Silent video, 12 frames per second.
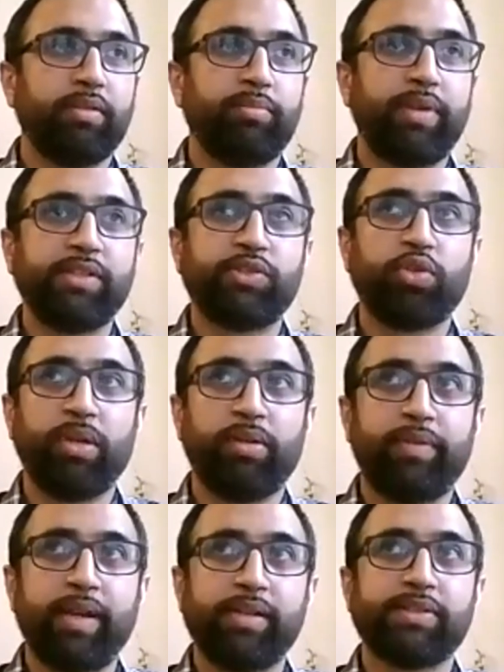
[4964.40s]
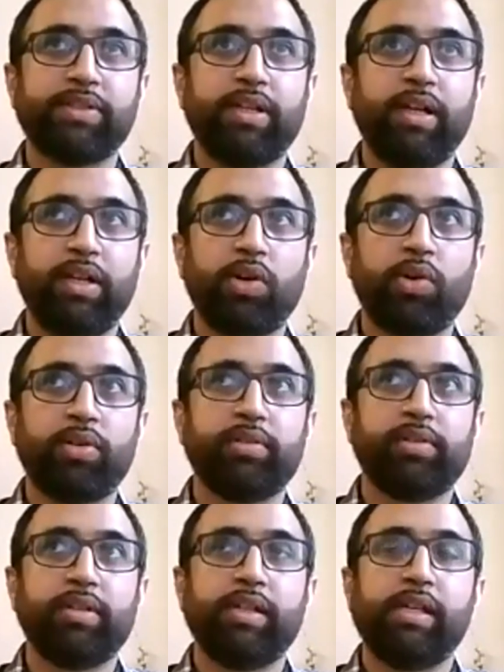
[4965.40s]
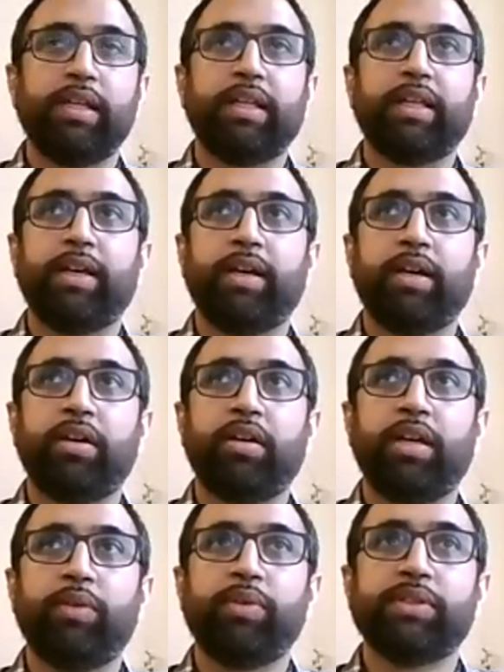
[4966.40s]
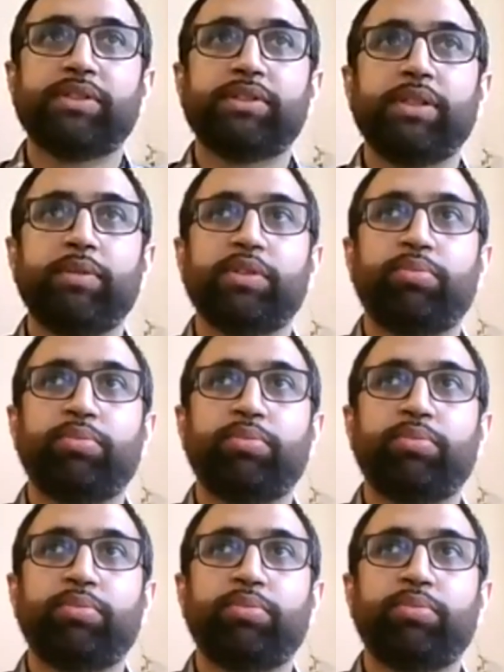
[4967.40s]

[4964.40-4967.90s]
brainstorming events early on. It was